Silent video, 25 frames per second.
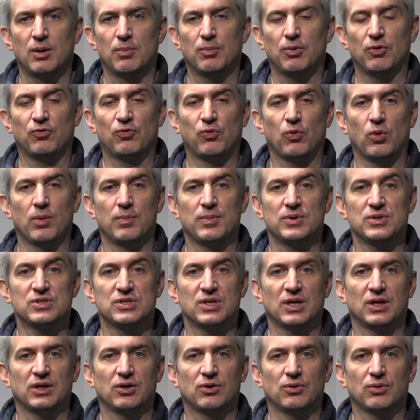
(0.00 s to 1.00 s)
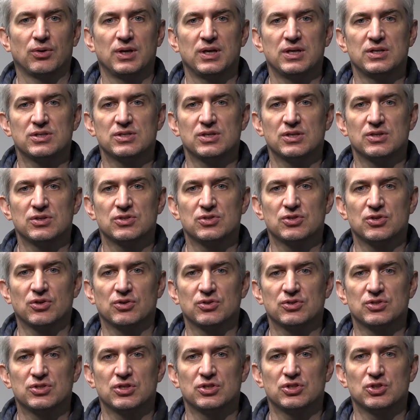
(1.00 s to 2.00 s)
performance increase in
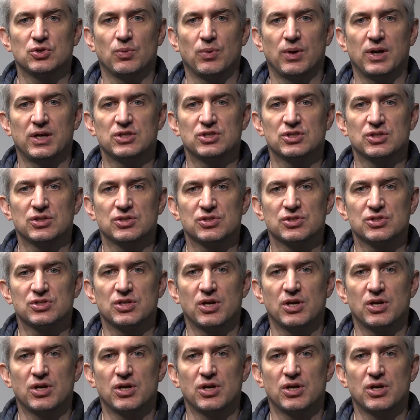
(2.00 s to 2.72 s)
certain situations.